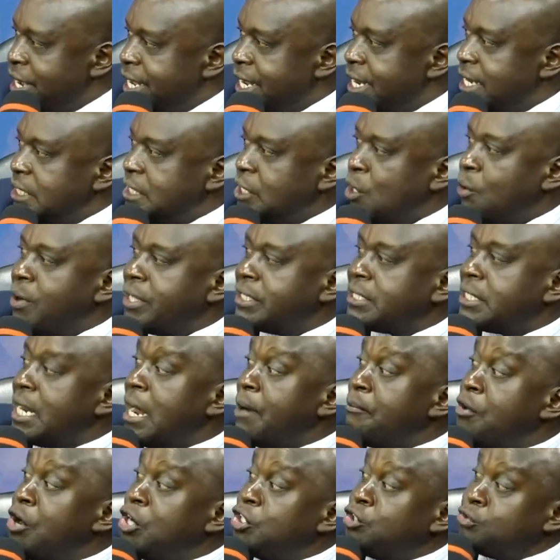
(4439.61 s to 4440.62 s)
is the one that
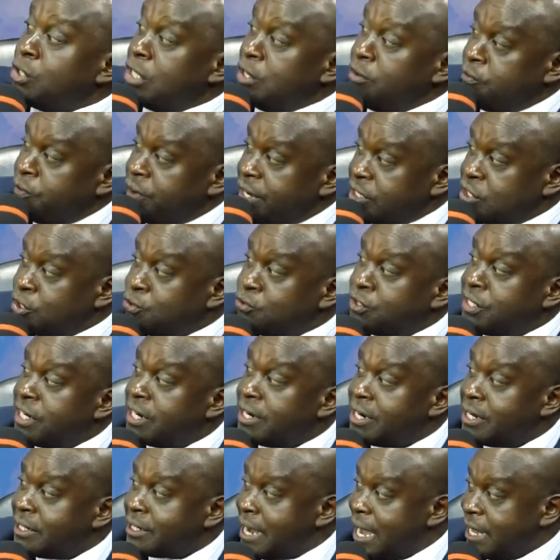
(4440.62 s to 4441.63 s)
I'm going to invest to
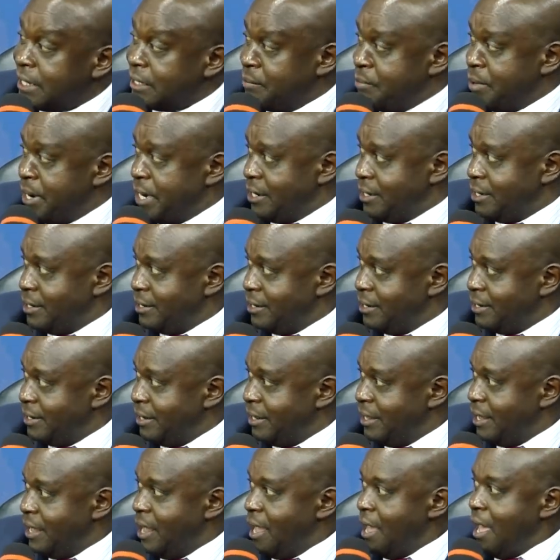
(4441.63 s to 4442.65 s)
generate other money.
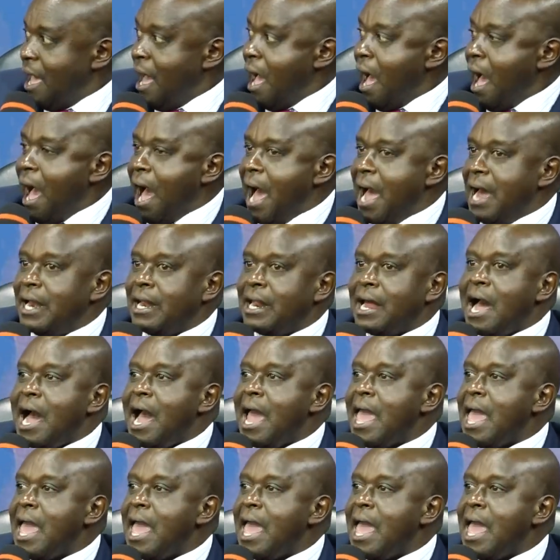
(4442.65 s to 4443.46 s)
And I